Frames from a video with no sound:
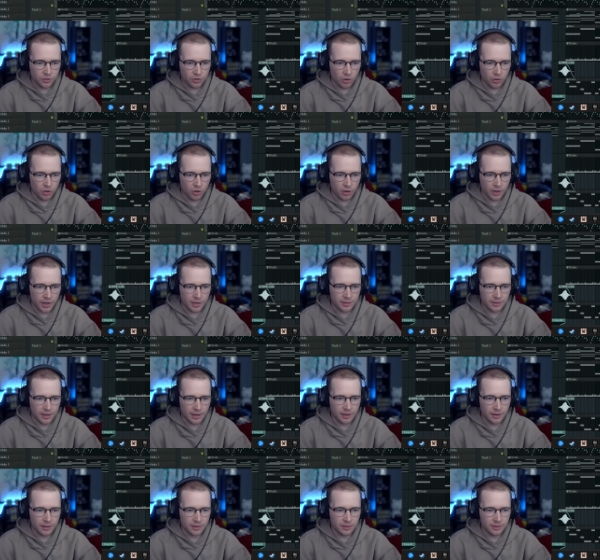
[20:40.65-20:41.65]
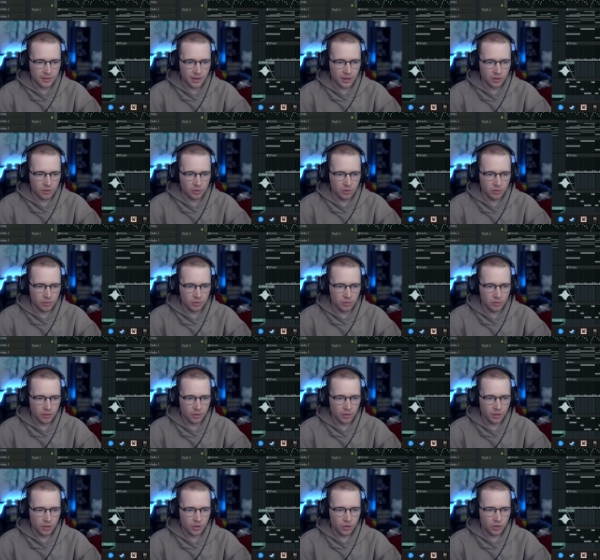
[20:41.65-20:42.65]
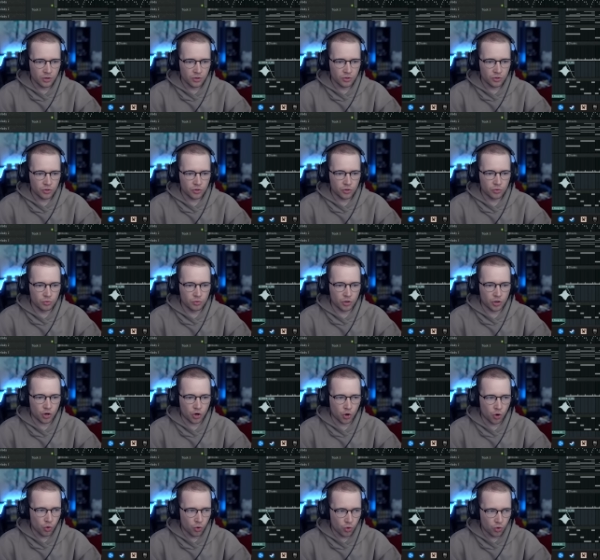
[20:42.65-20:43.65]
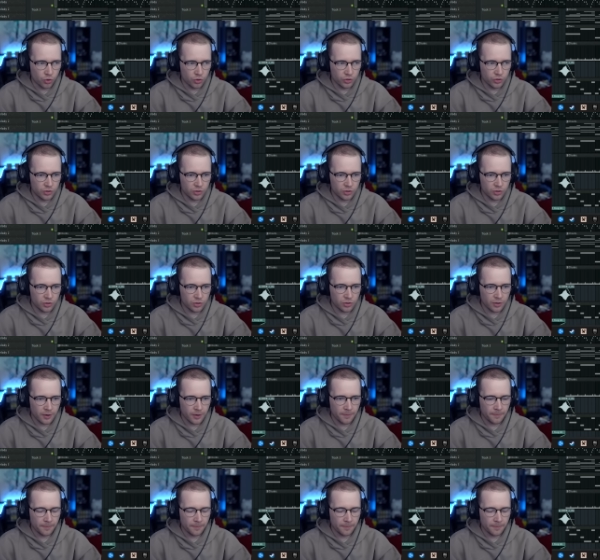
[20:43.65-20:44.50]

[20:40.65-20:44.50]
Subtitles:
So look, it's sending signal to the chords